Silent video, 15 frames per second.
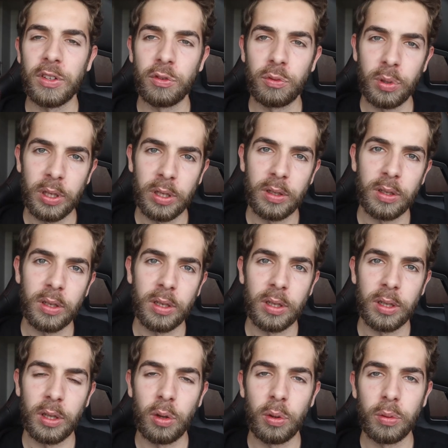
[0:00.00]
rate
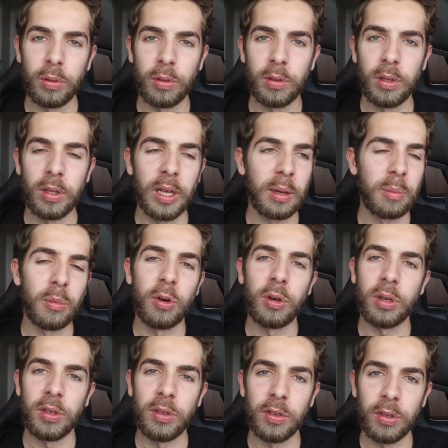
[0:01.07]
loan, like
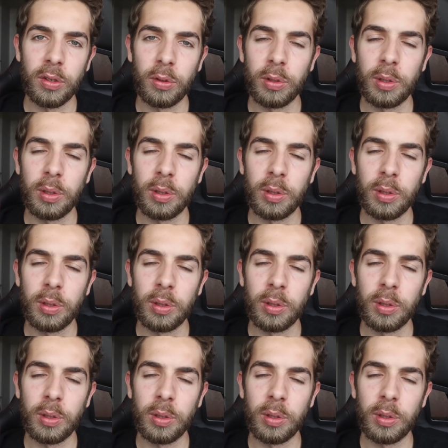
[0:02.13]
mortgage loan.